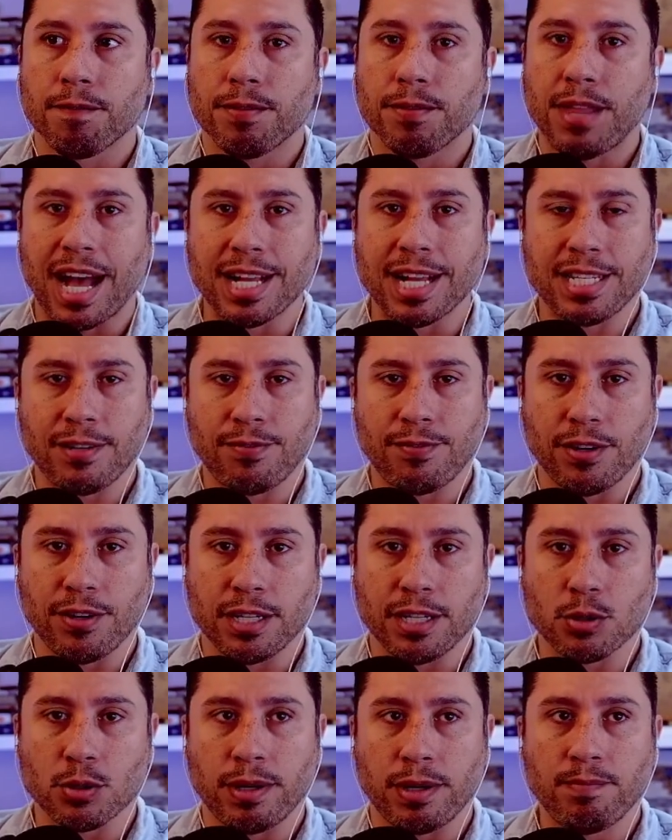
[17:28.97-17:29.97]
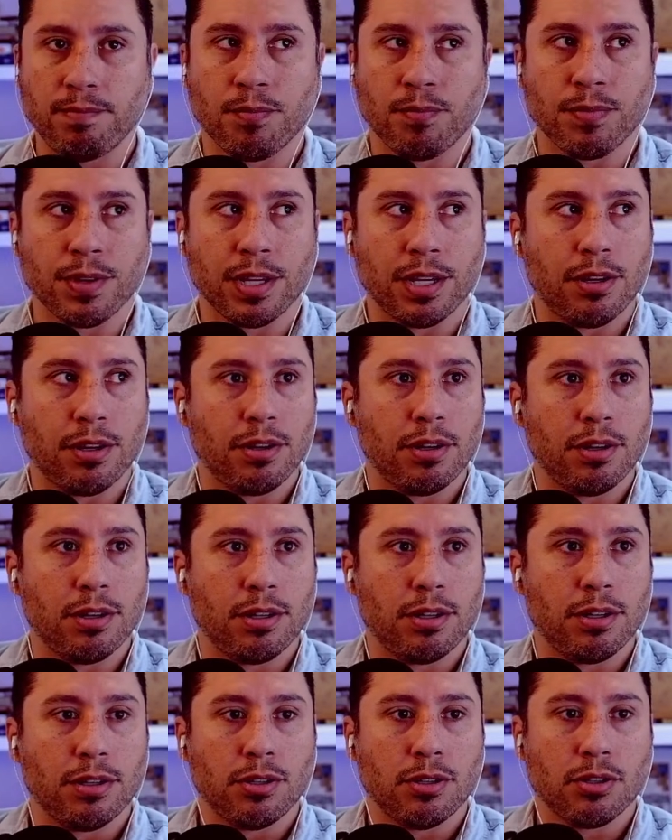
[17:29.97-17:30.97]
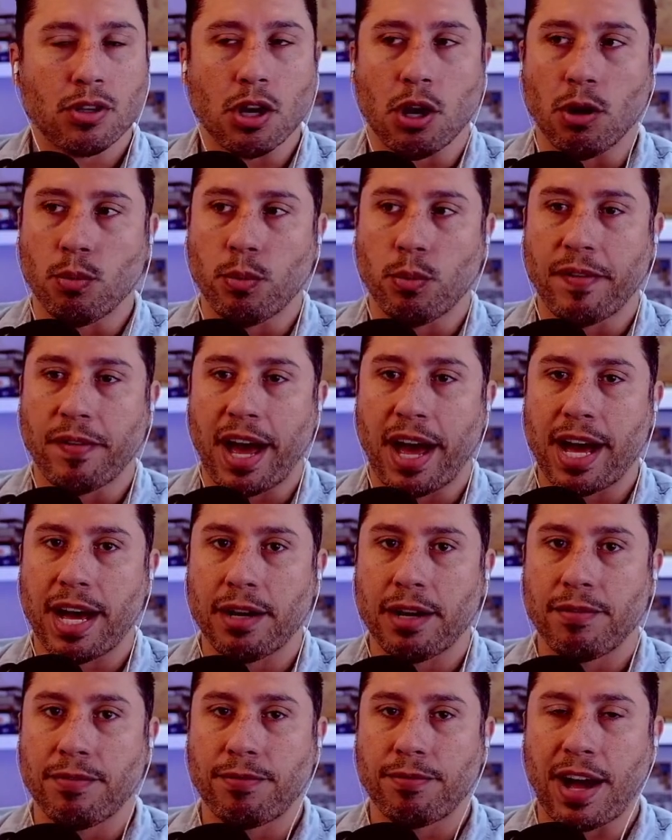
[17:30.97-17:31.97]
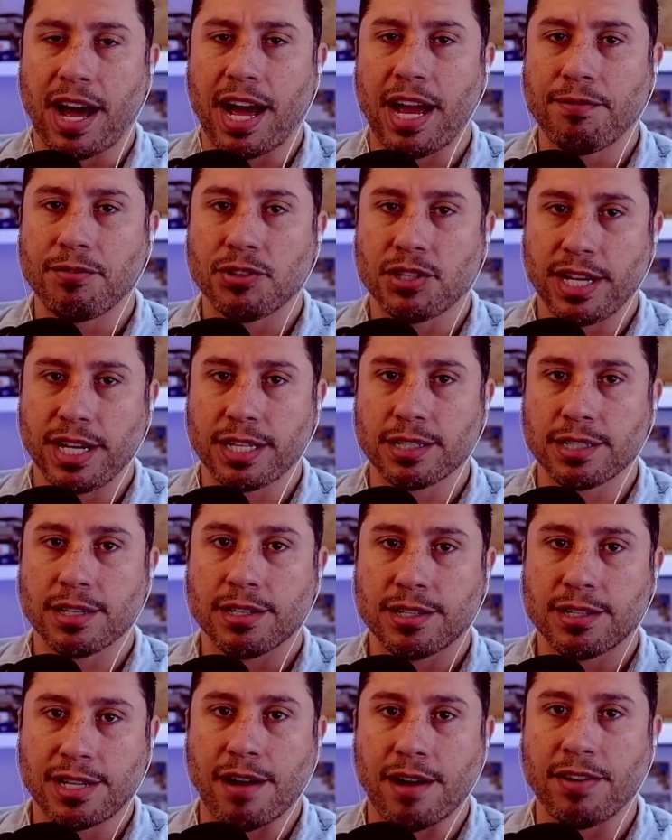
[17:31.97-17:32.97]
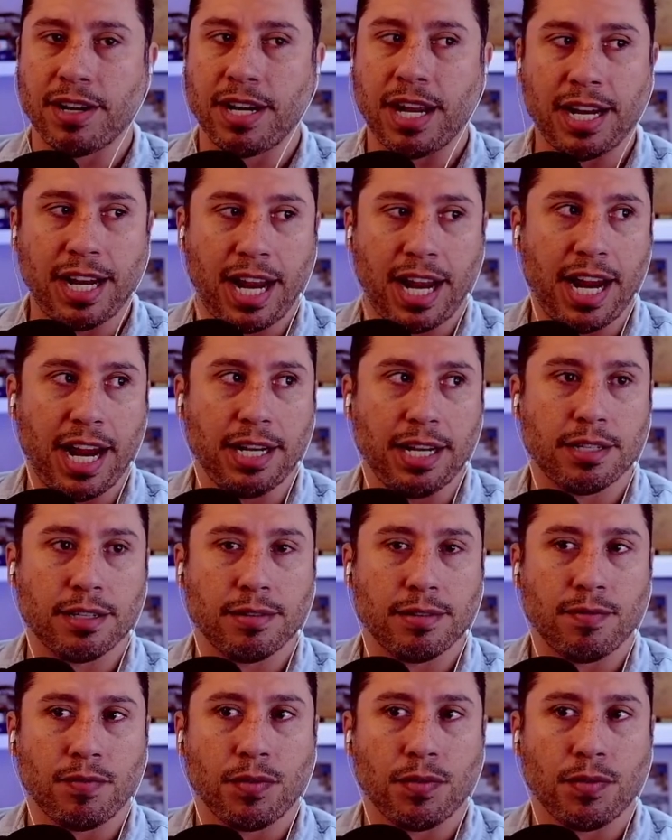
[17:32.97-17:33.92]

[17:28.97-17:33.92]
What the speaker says: that's it for this one. So we've had 5, 6, 7, and 8.